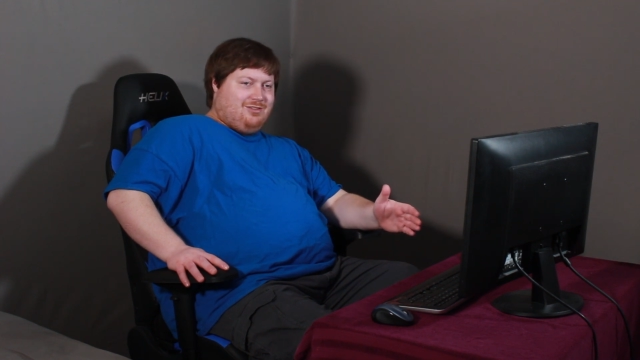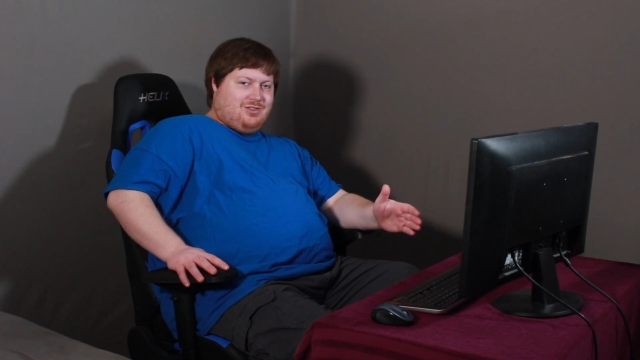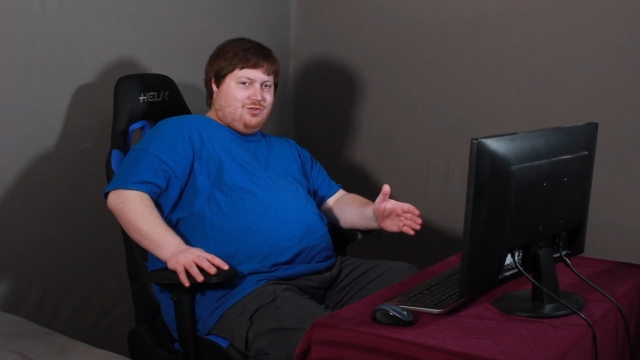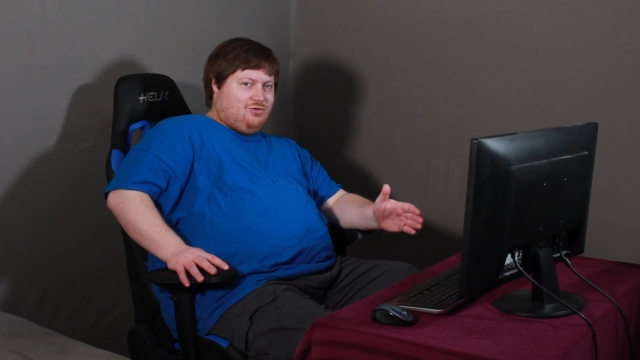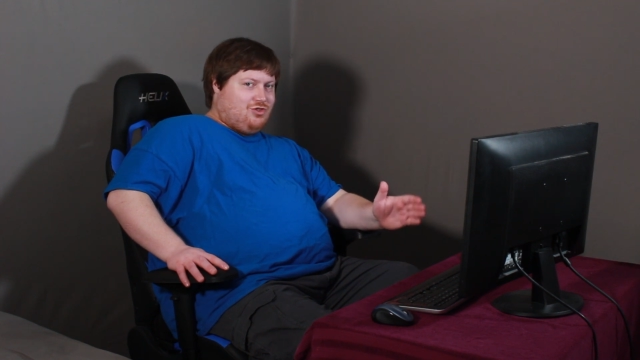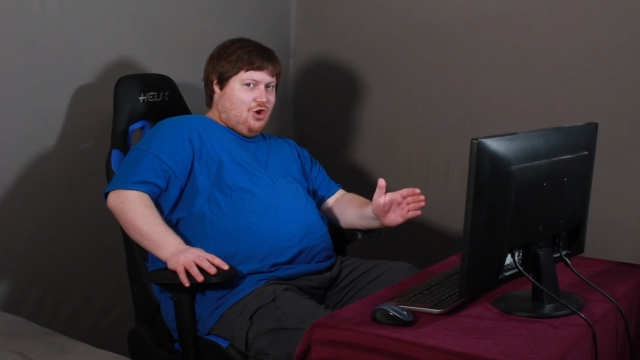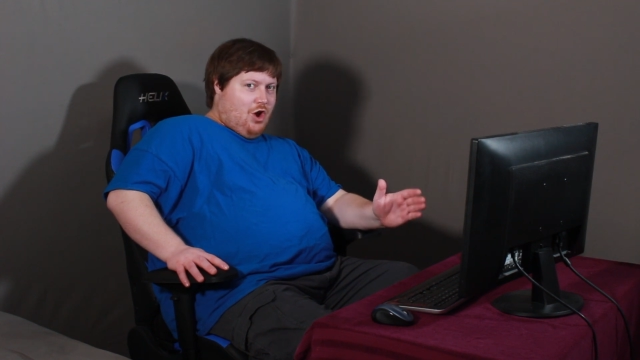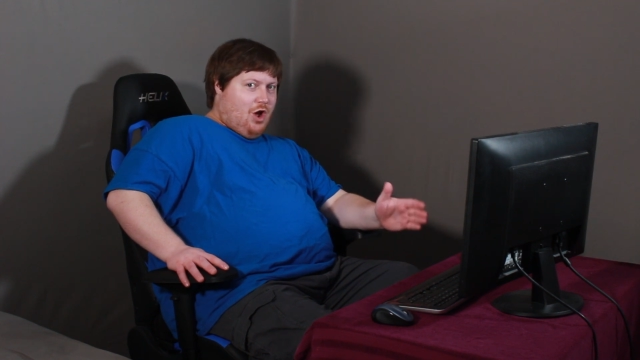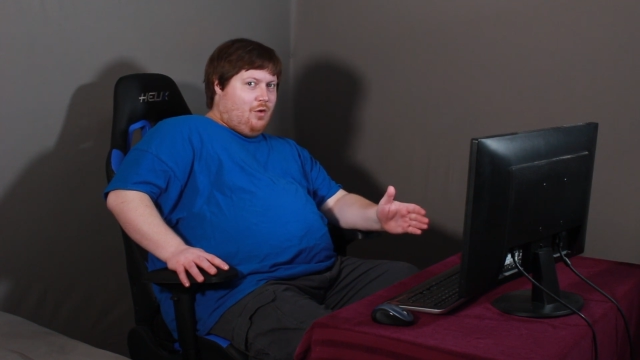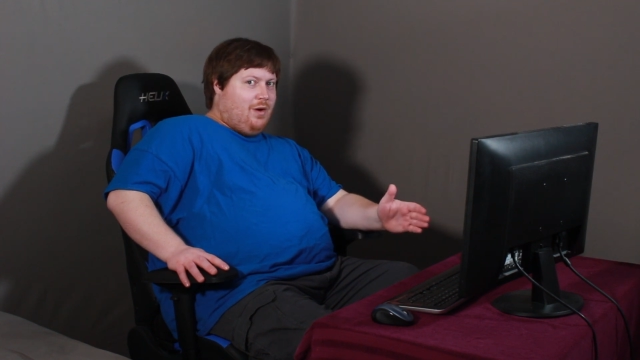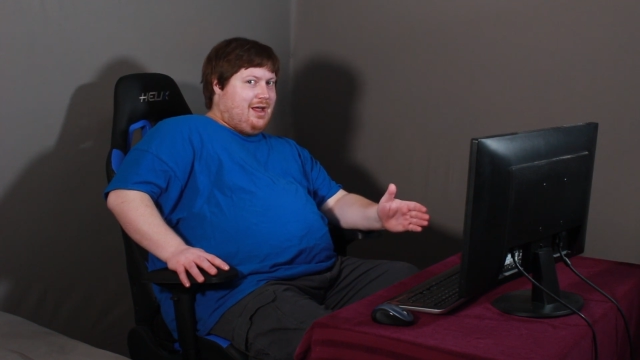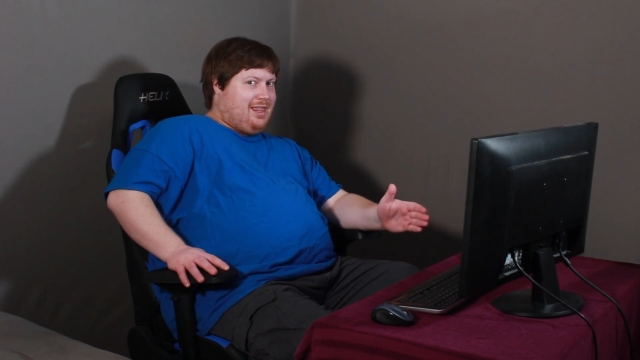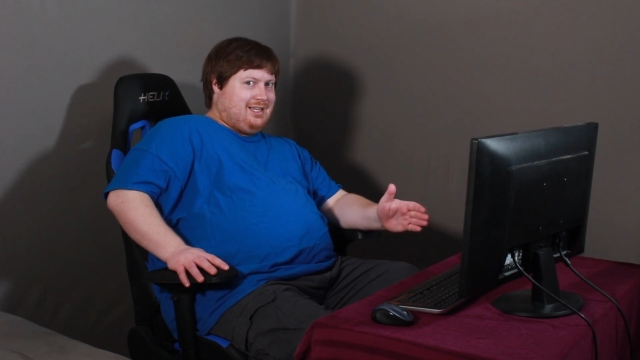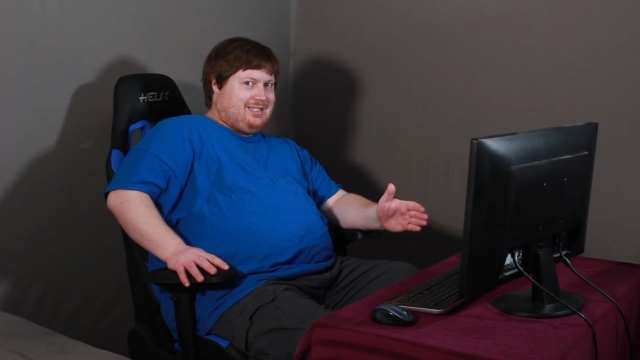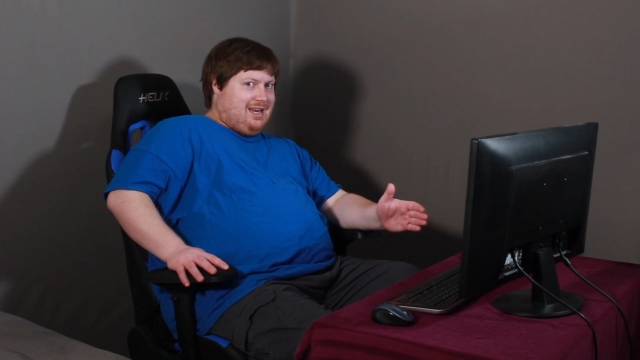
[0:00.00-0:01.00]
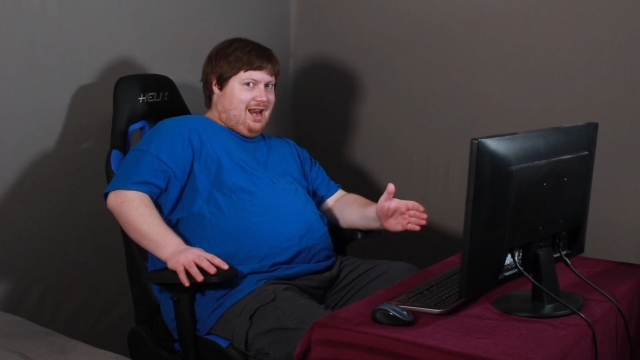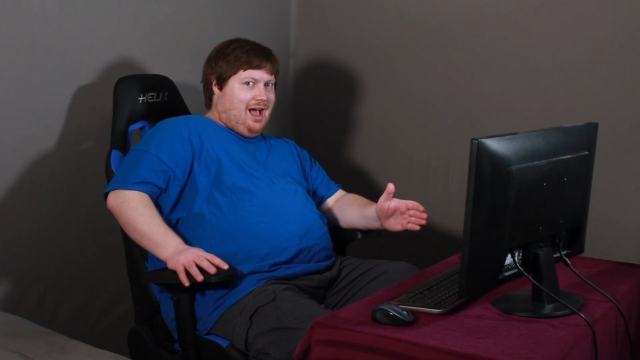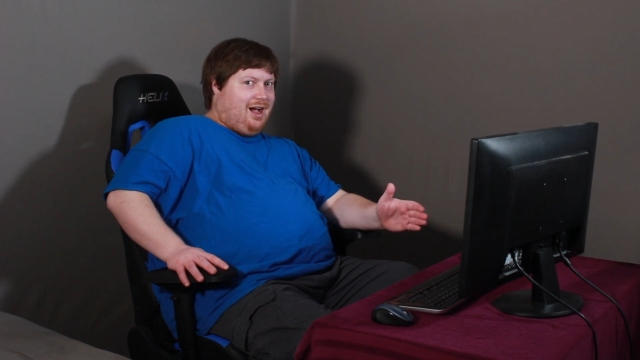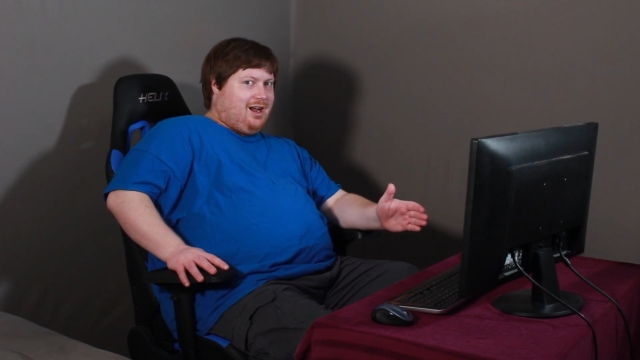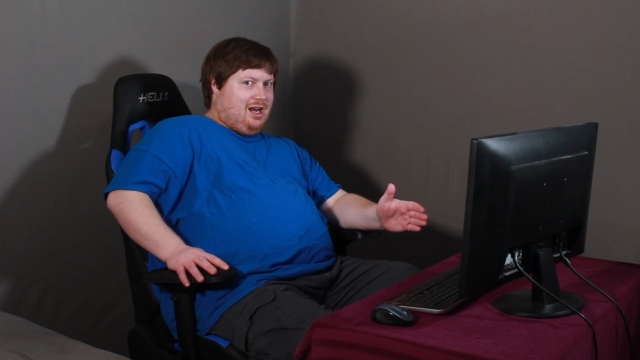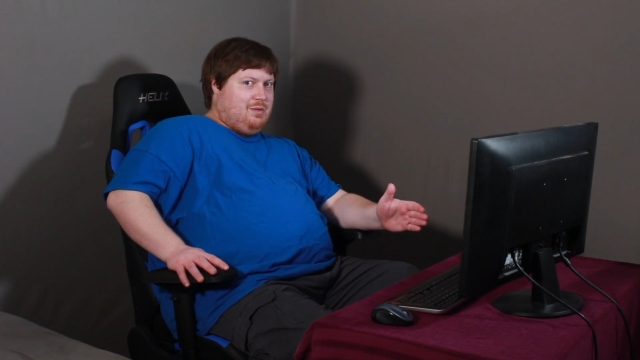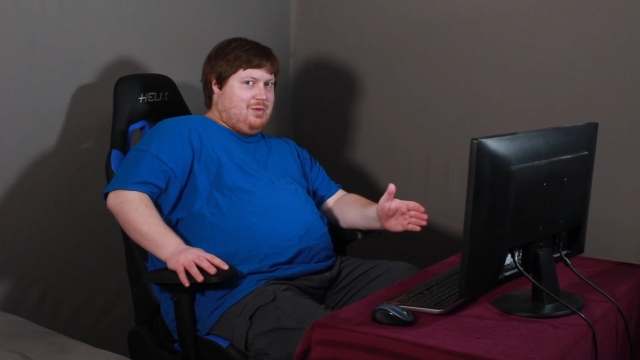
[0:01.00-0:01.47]
so there's no way that's
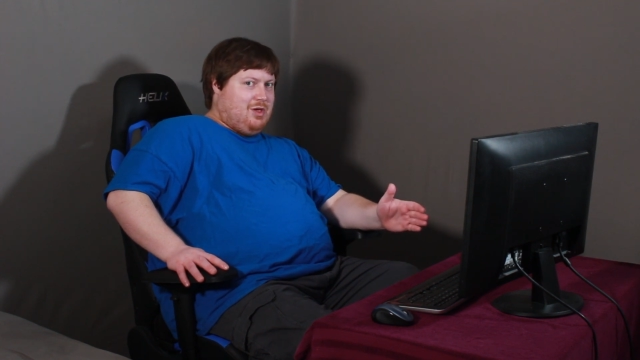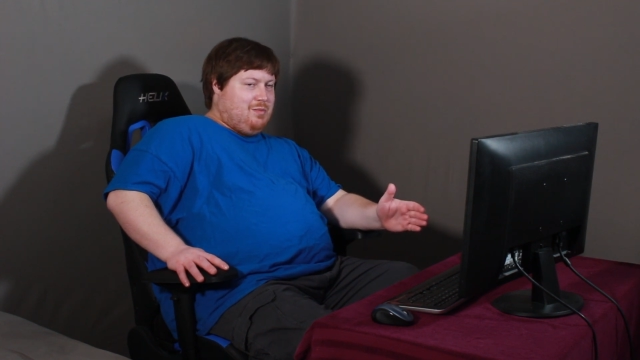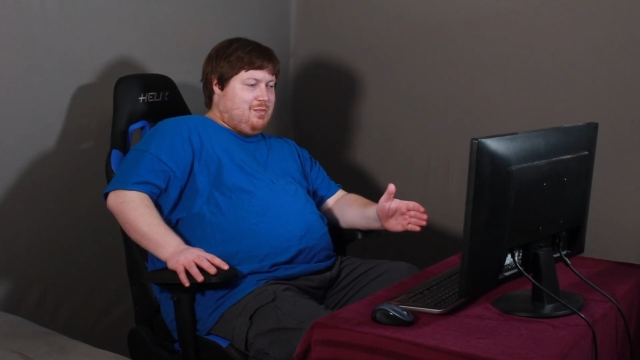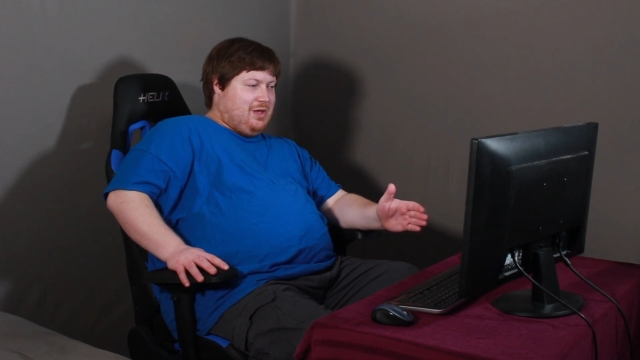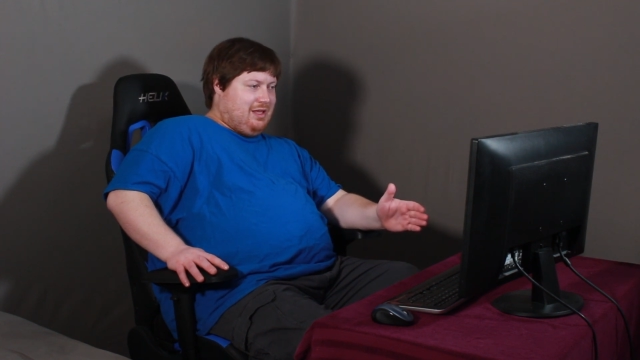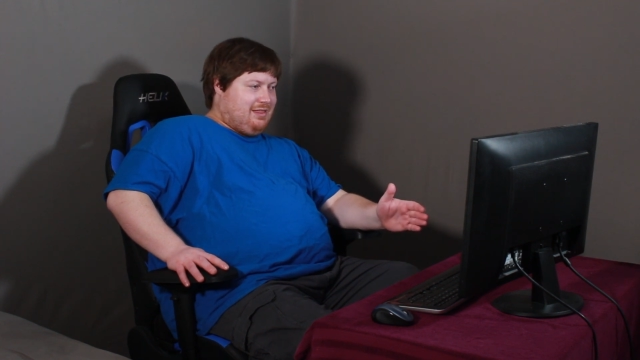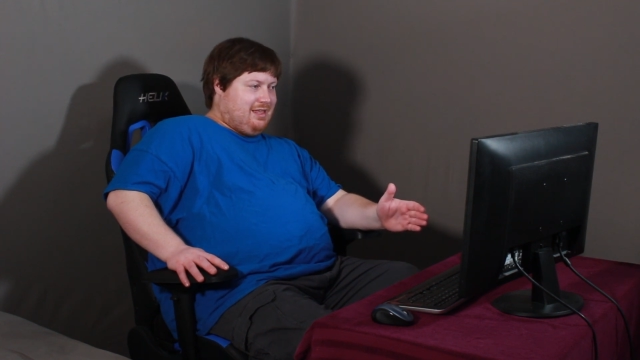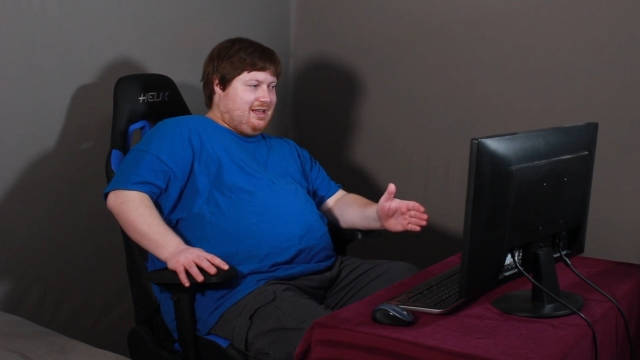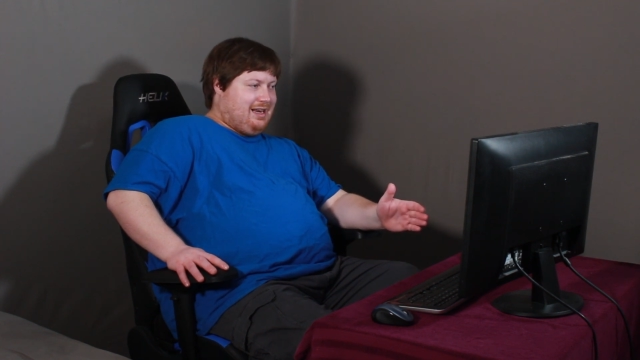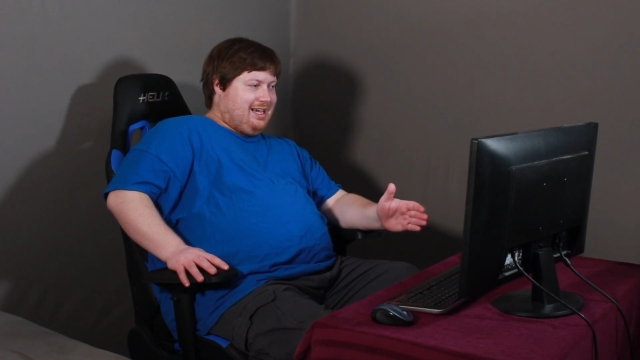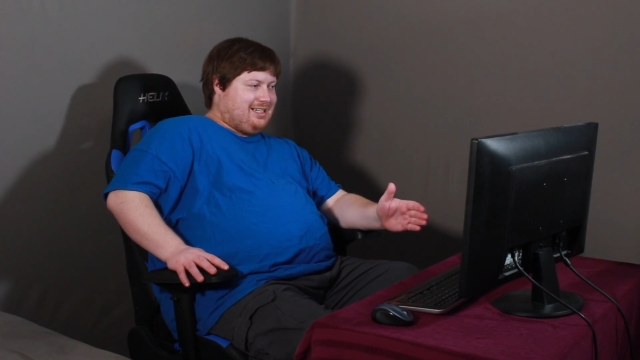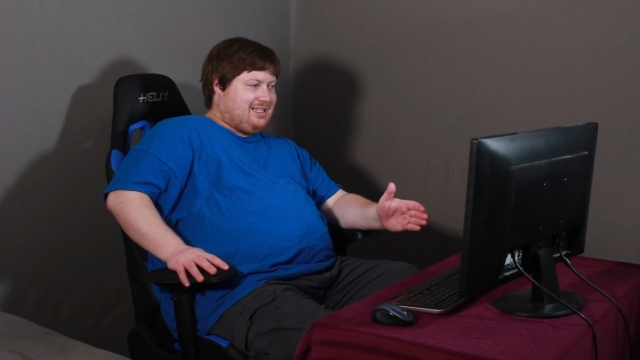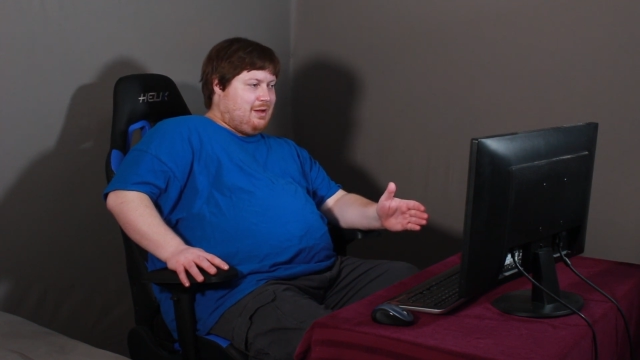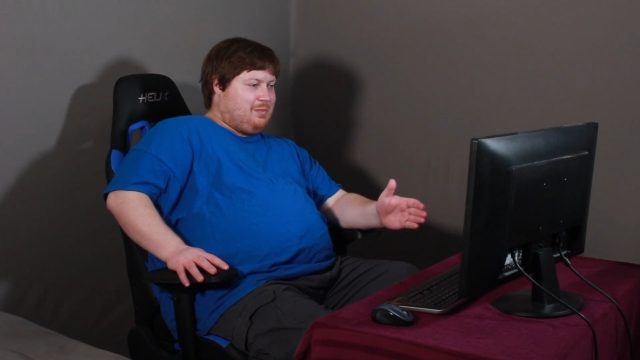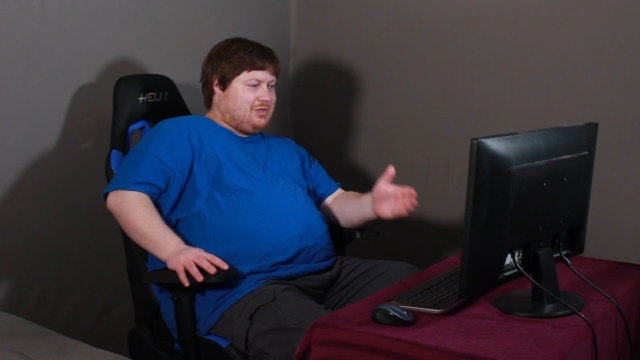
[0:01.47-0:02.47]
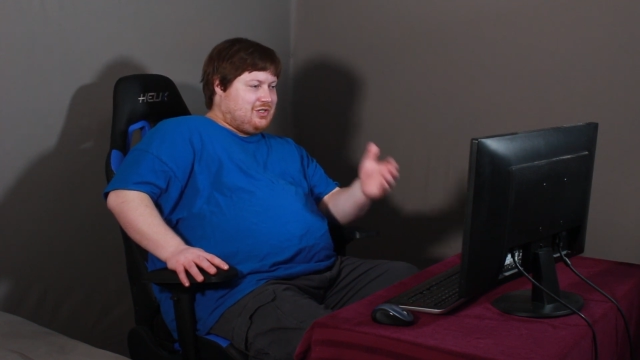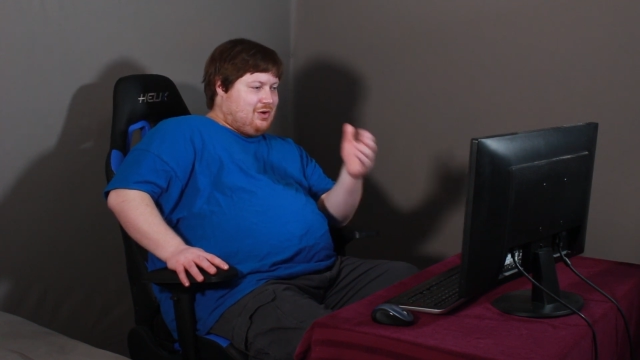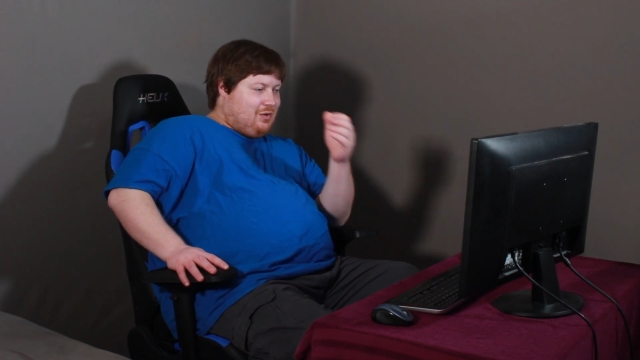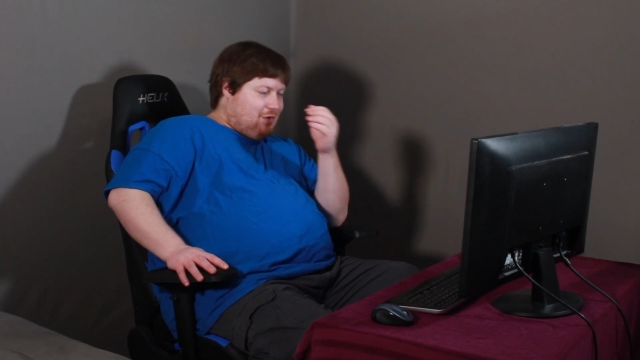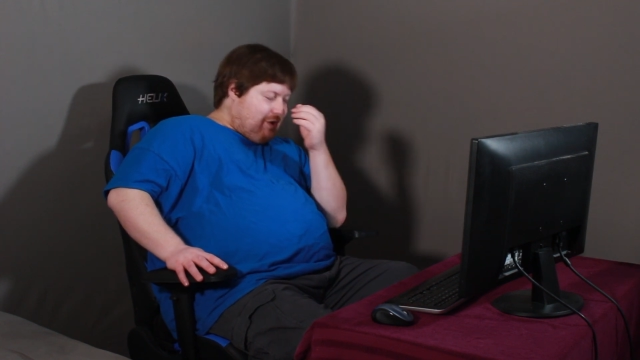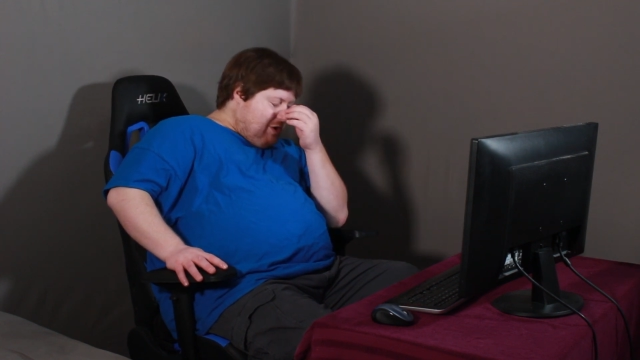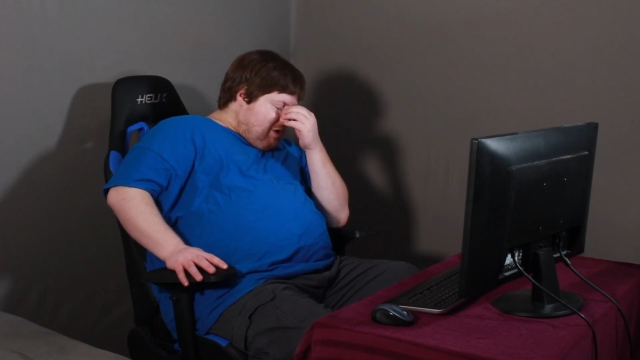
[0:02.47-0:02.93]
not going to be a big thing next
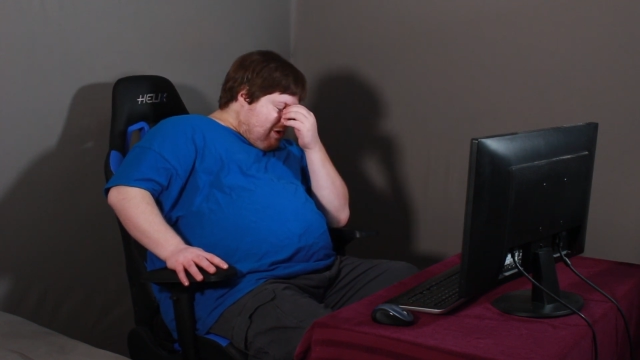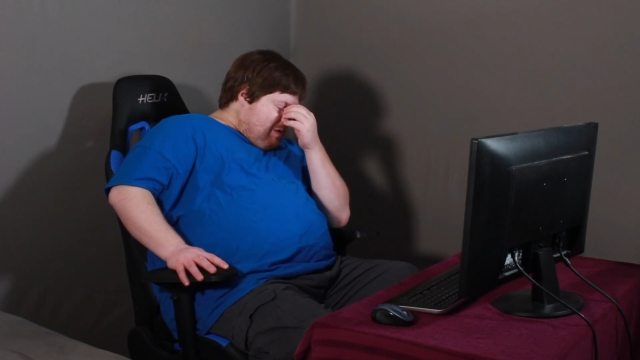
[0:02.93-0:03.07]
episode.